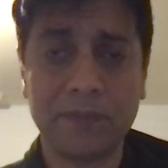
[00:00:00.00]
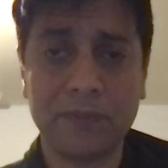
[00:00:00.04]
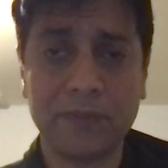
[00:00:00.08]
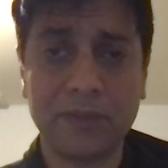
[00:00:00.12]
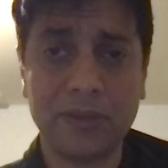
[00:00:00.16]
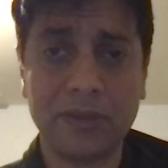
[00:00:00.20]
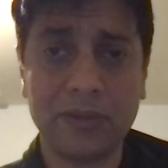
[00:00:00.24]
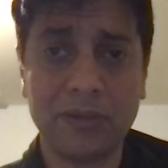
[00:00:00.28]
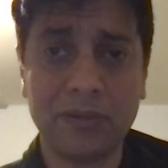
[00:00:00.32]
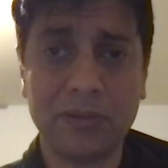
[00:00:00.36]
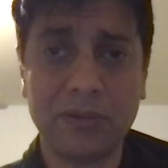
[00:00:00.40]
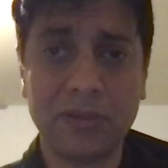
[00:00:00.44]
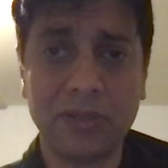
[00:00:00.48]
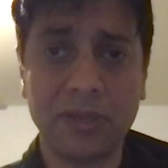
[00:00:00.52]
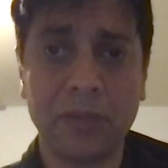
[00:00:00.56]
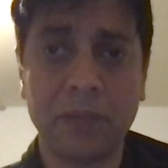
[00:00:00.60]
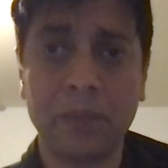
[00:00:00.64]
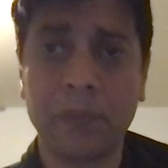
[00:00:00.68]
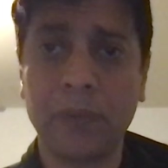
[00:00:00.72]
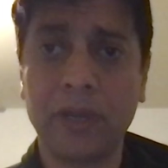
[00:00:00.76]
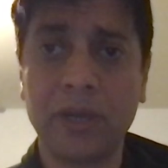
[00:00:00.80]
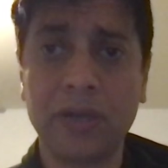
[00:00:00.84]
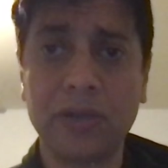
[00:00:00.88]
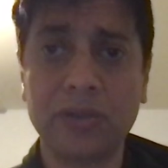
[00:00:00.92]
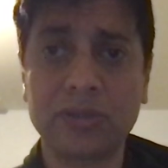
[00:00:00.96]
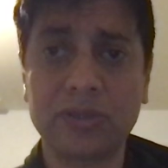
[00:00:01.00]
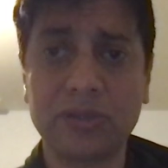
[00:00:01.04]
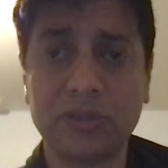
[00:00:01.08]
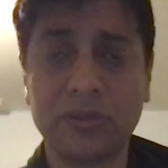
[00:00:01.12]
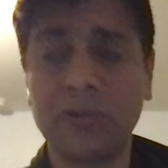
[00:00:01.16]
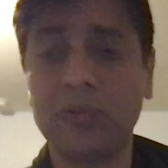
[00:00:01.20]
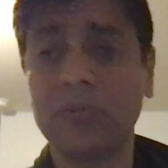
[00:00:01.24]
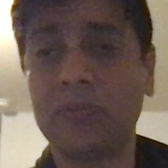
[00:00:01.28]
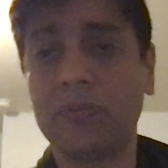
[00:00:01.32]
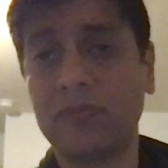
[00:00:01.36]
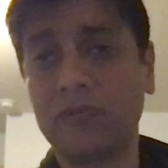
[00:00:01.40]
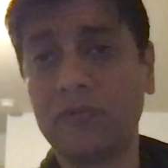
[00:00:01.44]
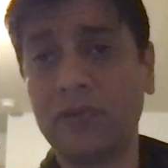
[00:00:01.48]
the emperors,
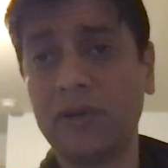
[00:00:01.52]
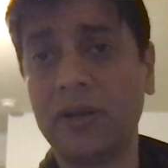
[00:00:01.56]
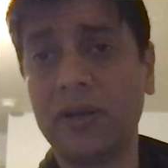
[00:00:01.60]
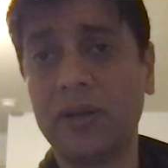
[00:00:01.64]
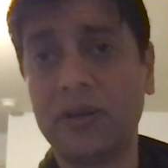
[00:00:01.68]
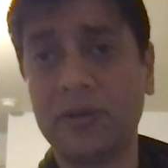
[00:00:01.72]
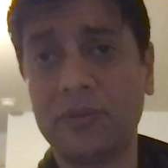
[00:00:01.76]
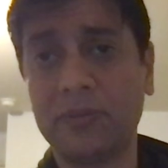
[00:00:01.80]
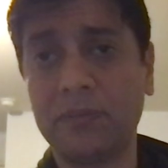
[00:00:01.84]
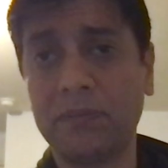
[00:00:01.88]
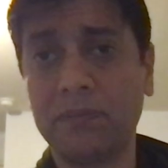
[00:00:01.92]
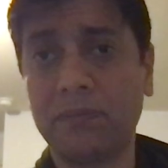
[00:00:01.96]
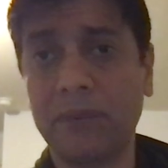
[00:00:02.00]
were